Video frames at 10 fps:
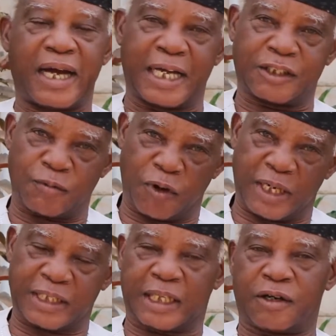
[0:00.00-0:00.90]
and some
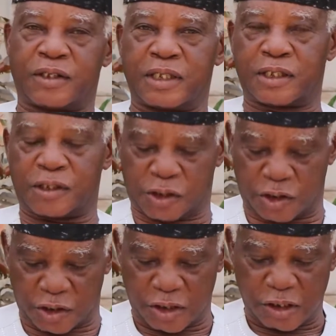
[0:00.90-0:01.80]
other security
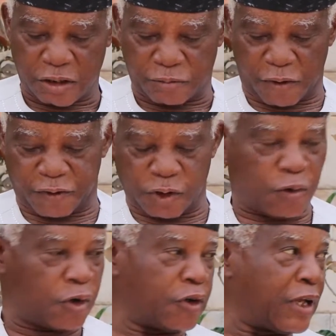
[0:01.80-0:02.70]
institutions. Professor
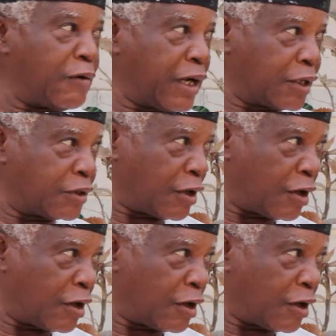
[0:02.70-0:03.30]
Owoh, you are welcome to the